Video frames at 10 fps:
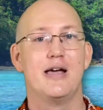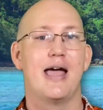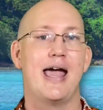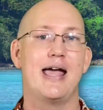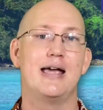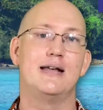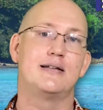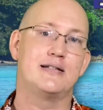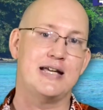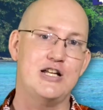
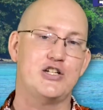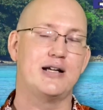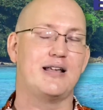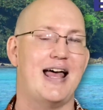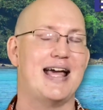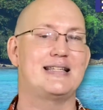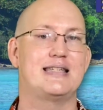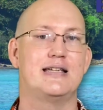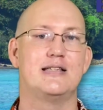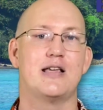and teaching
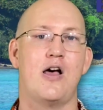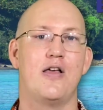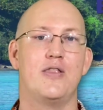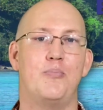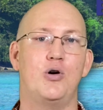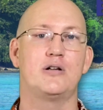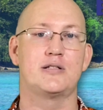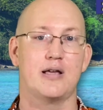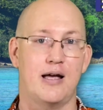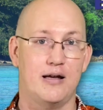classes on the
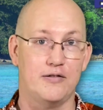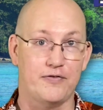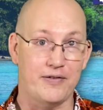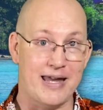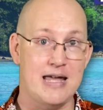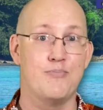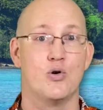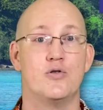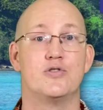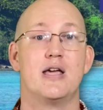books of
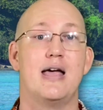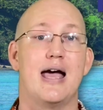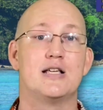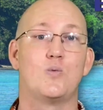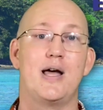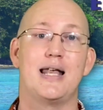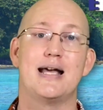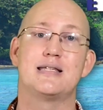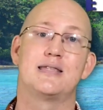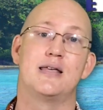Hebrews, as well
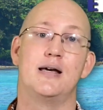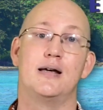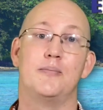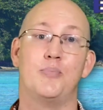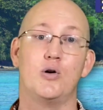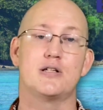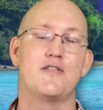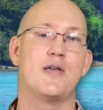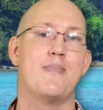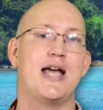as the books of
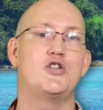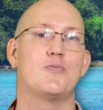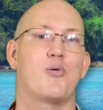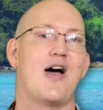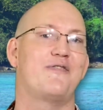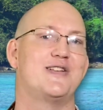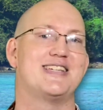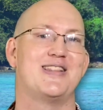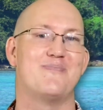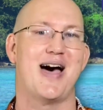the major prophets
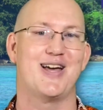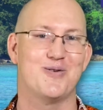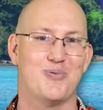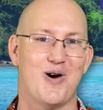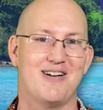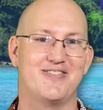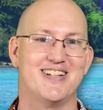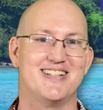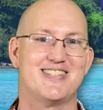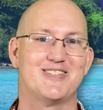and the minor
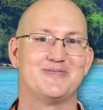prophets.